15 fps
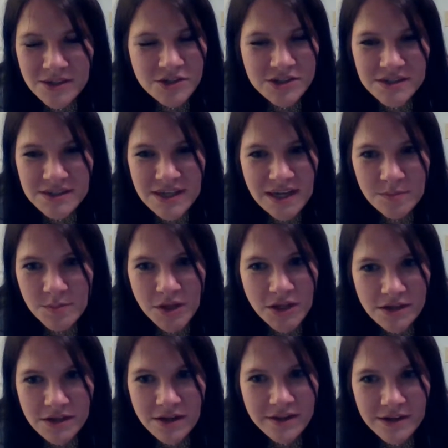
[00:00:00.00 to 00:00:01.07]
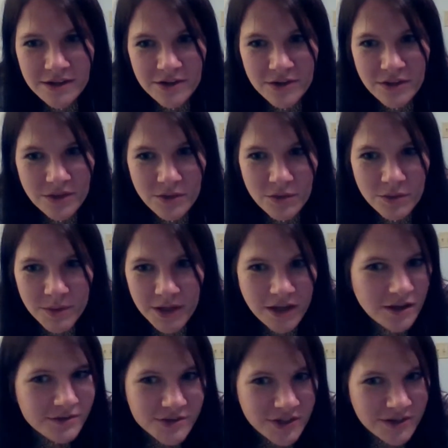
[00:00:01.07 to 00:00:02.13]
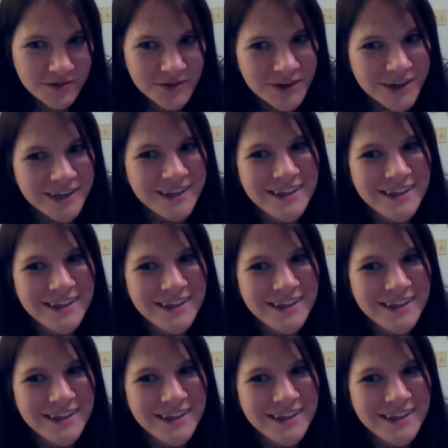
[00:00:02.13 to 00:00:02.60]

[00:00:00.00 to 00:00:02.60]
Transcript: You just had belt on there. You're throwing me off, Jennifer.